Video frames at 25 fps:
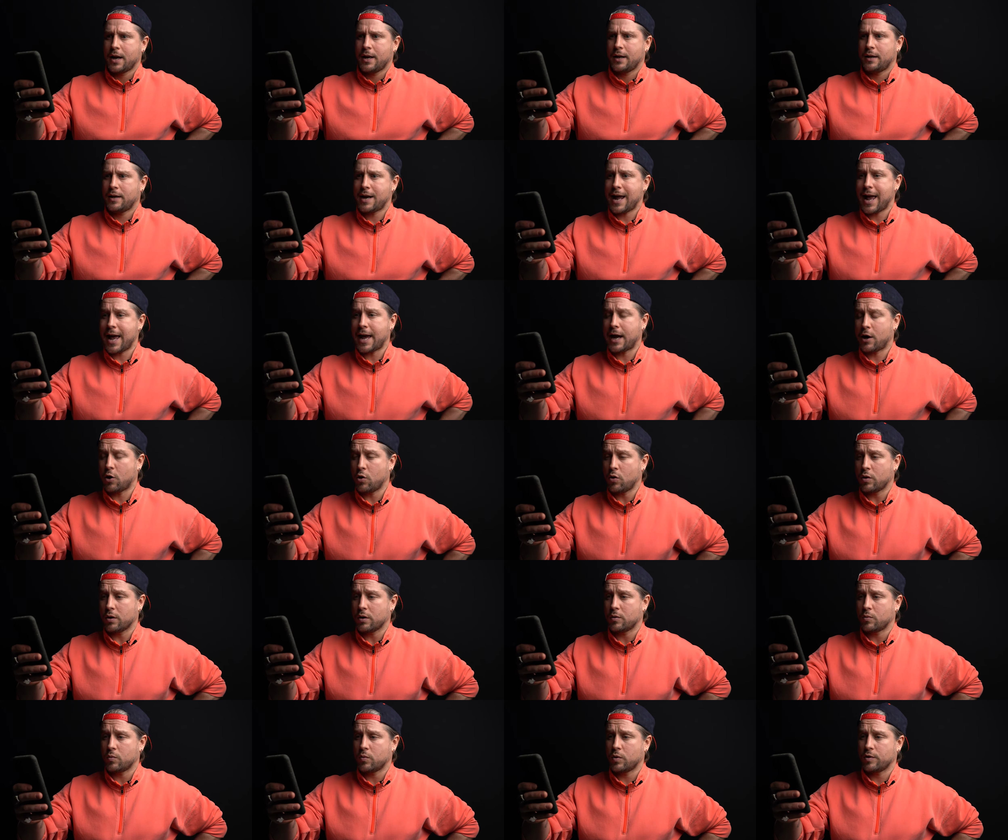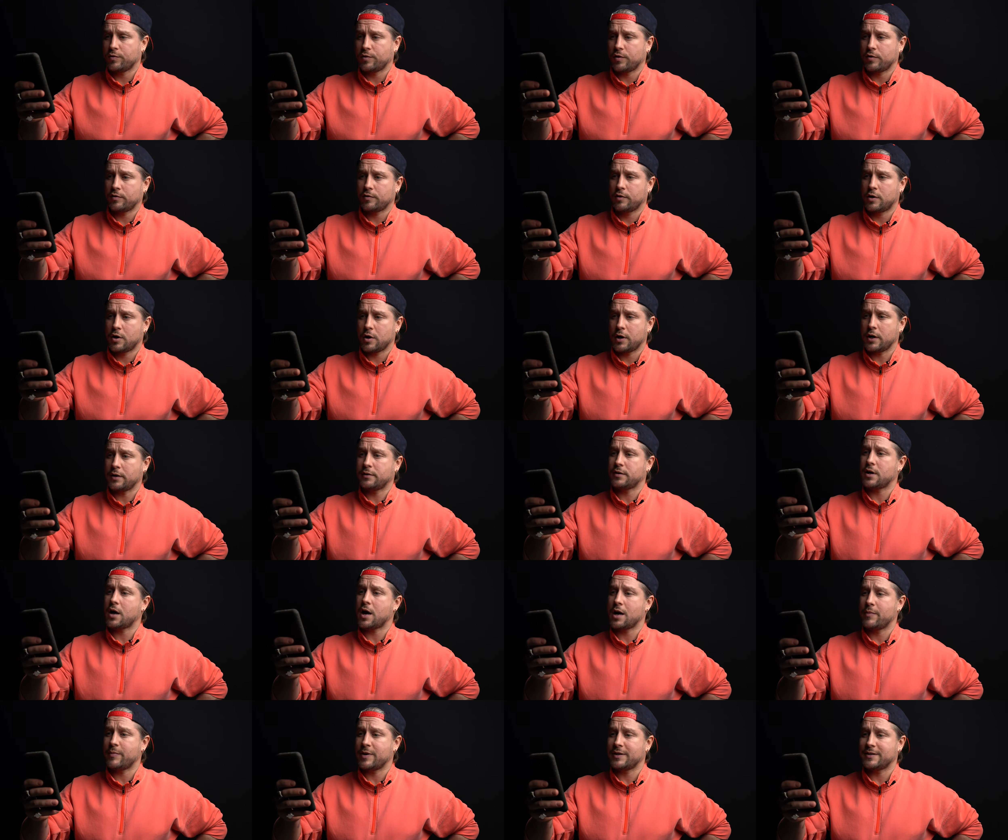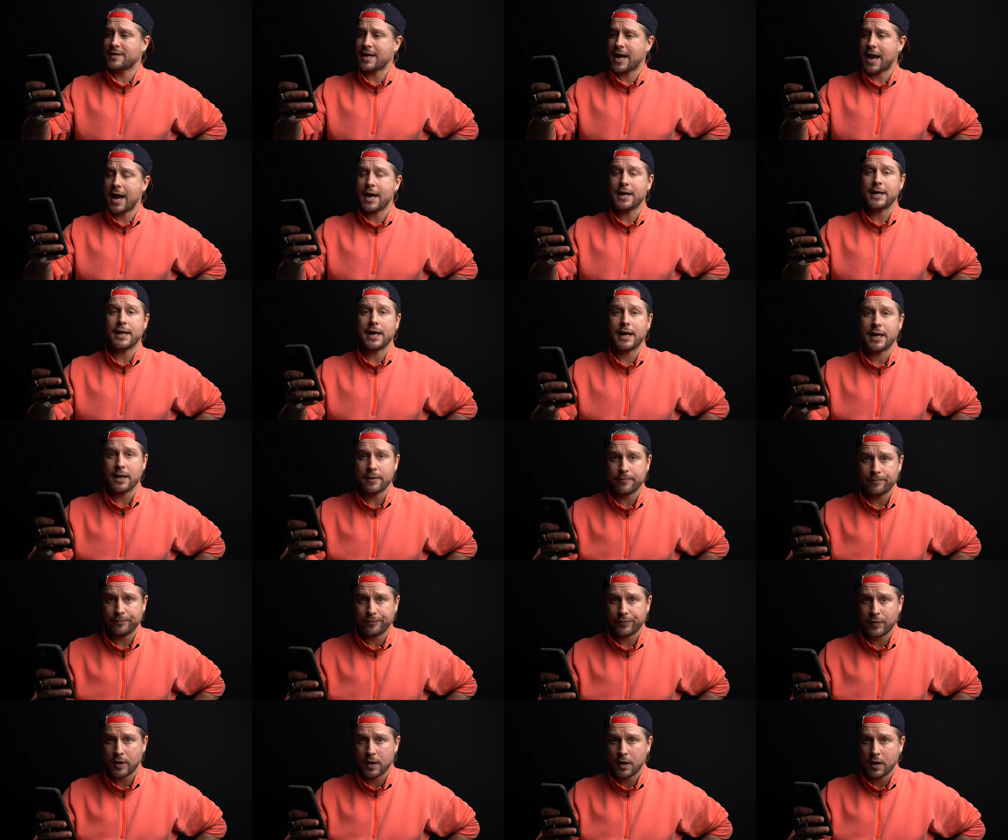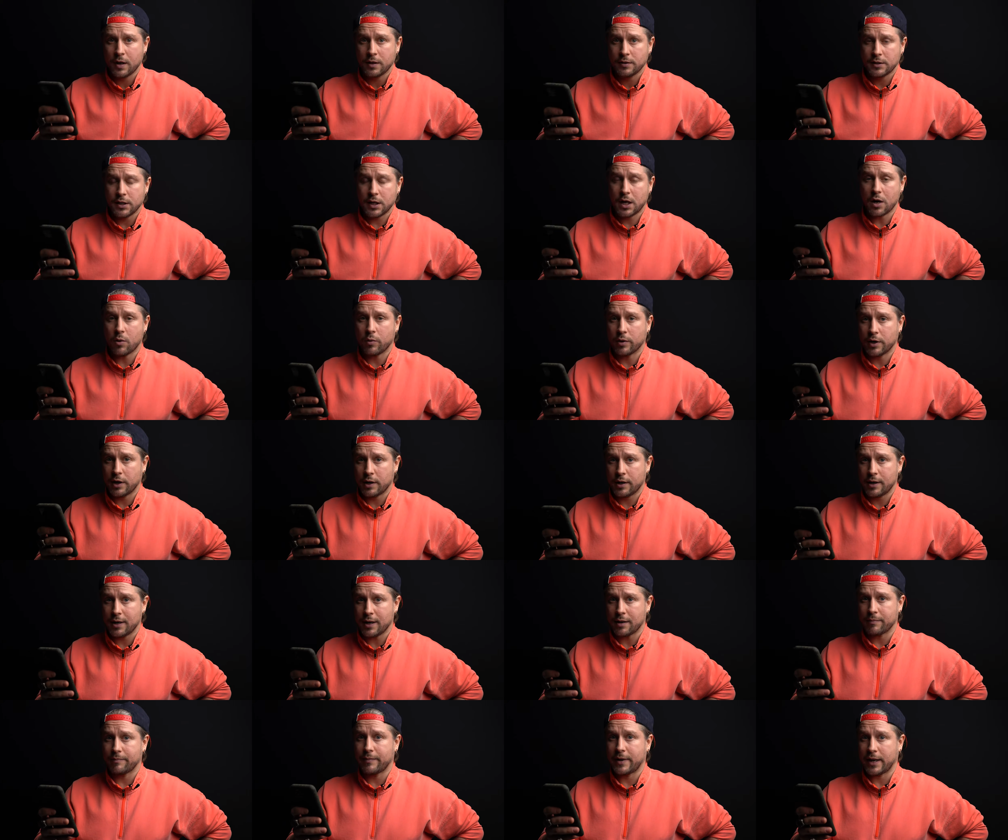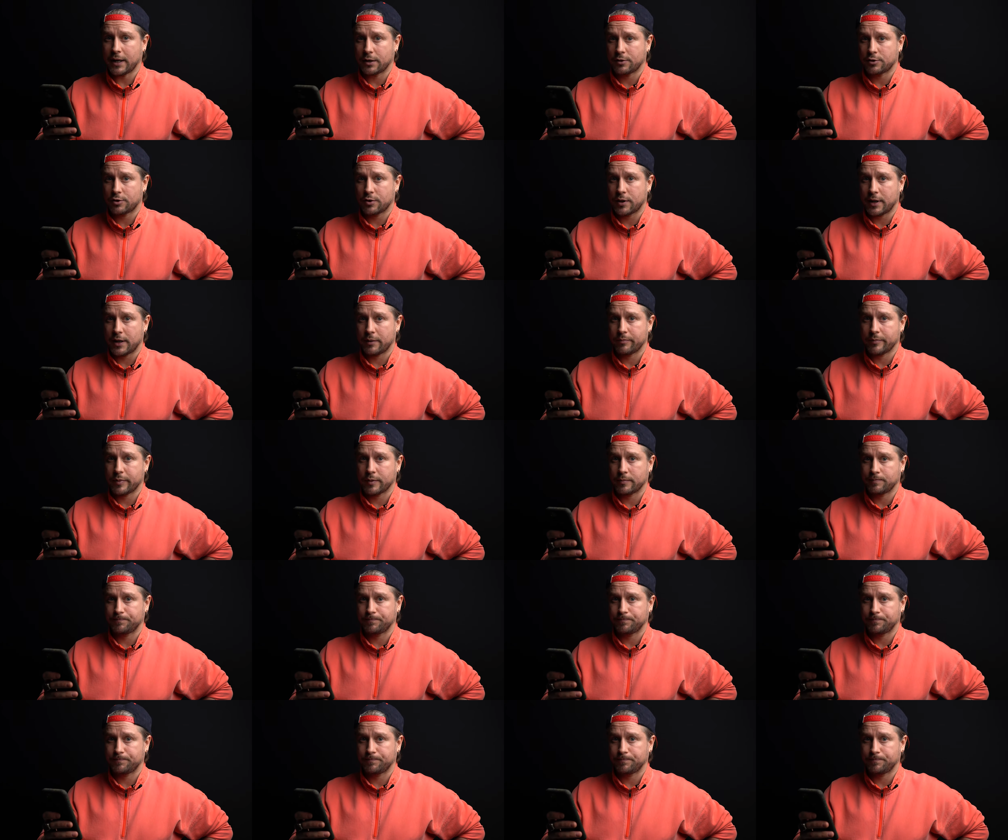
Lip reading: now was as good a time as any to go on a nutmeg trip.